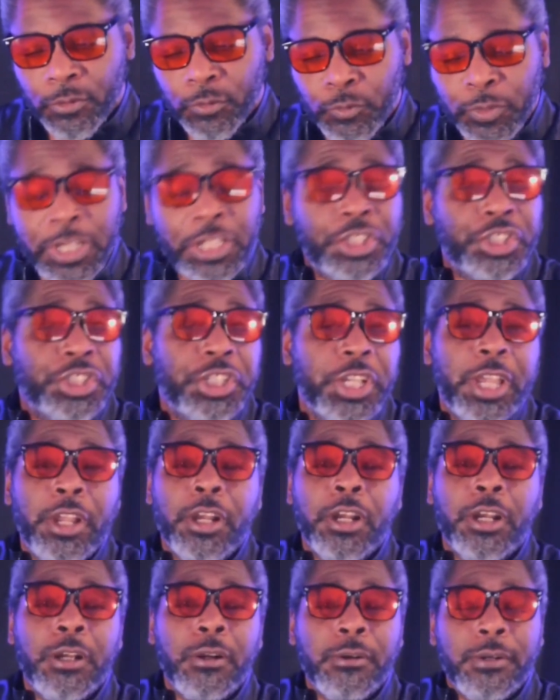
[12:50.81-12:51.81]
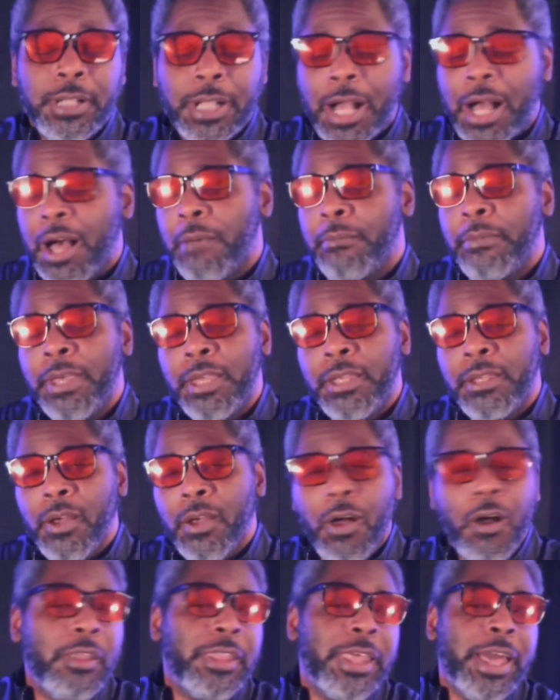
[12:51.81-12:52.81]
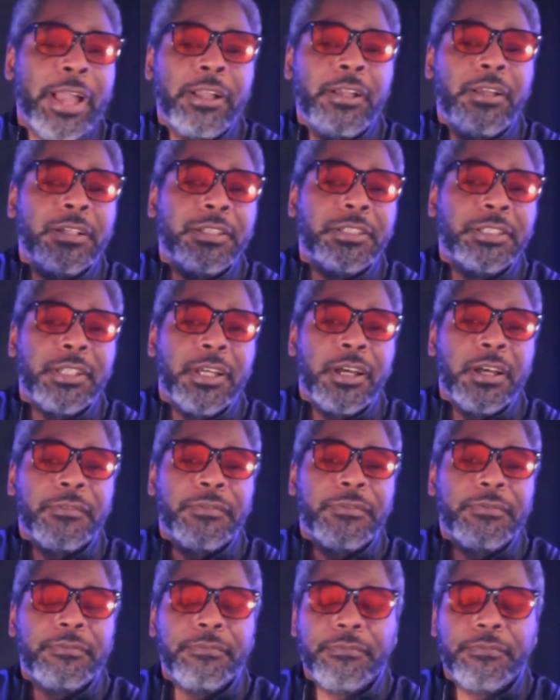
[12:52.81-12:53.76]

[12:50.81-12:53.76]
Reshare, comment, all that good stuff.